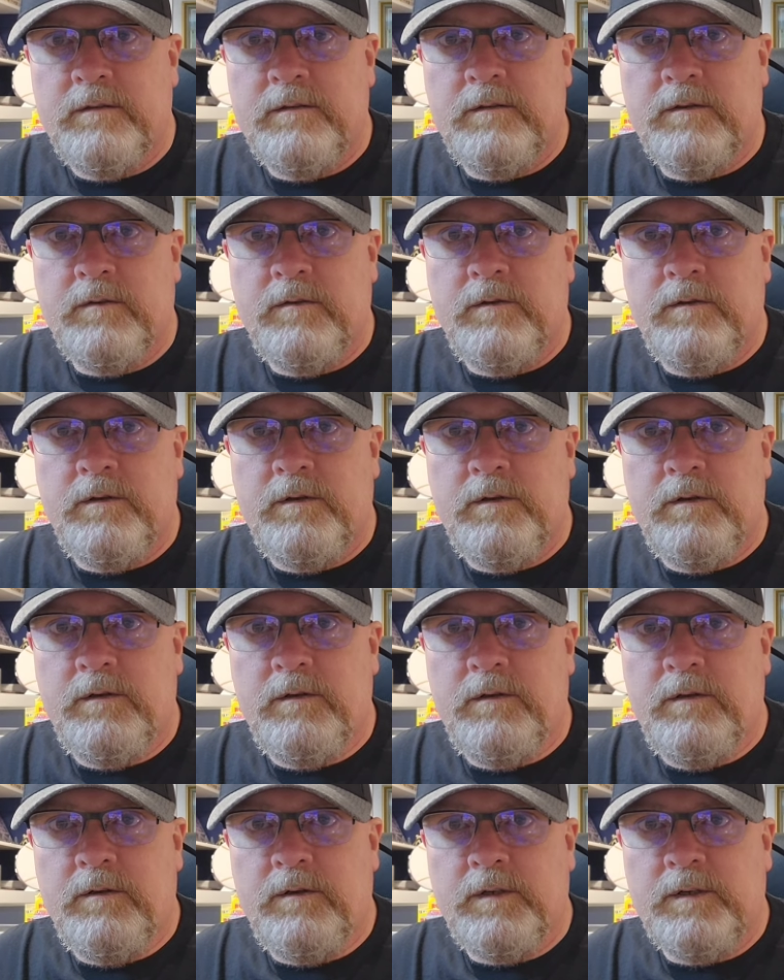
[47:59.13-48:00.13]
So
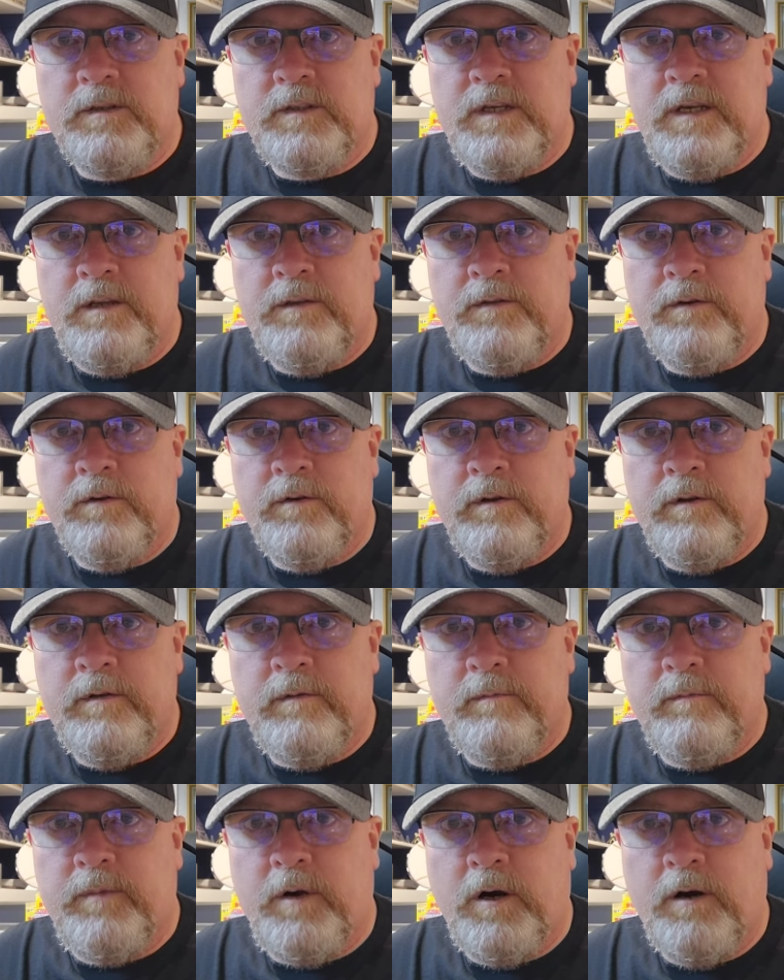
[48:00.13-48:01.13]
you can see through it,
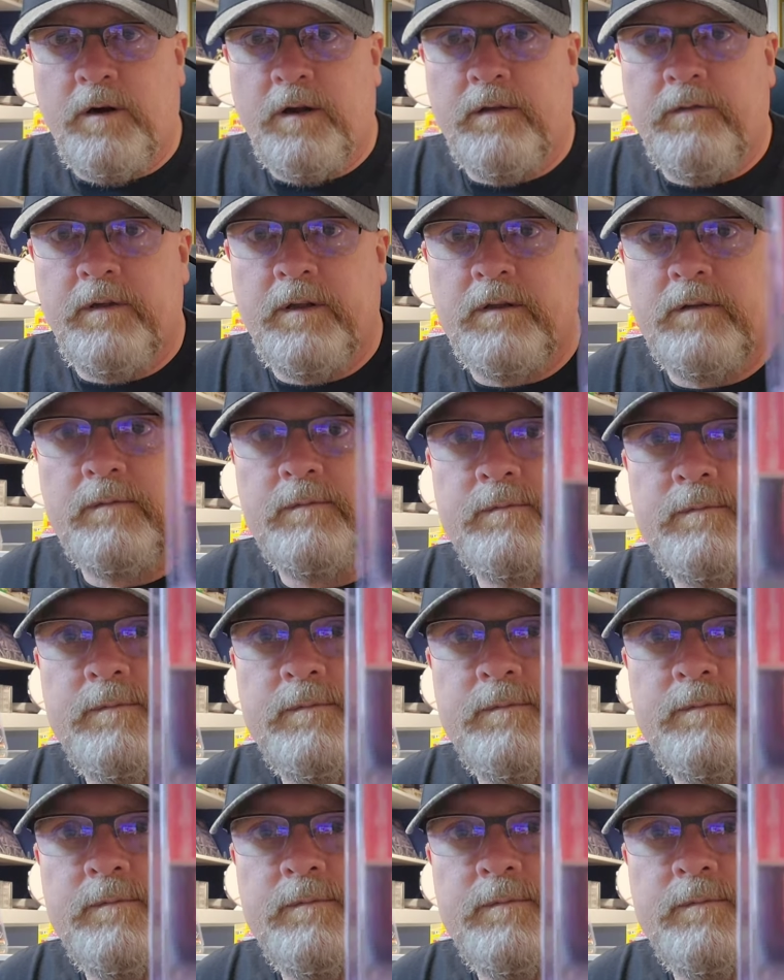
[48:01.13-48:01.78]
part of it.